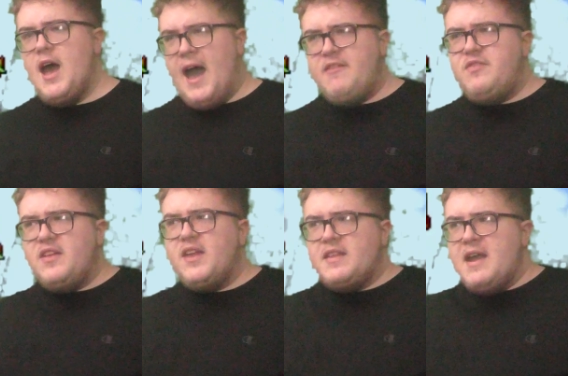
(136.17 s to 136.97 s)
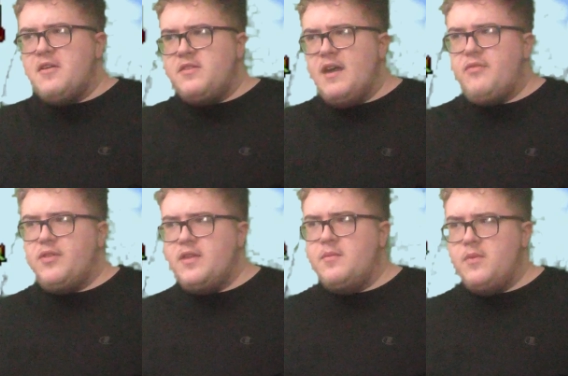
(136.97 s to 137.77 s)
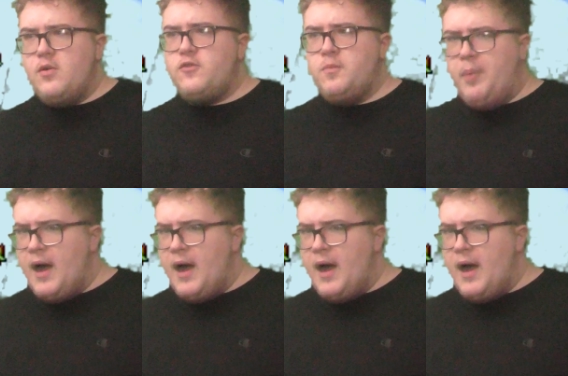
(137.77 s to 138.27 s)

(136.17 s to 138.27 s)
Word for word: I feel like they are definitely the most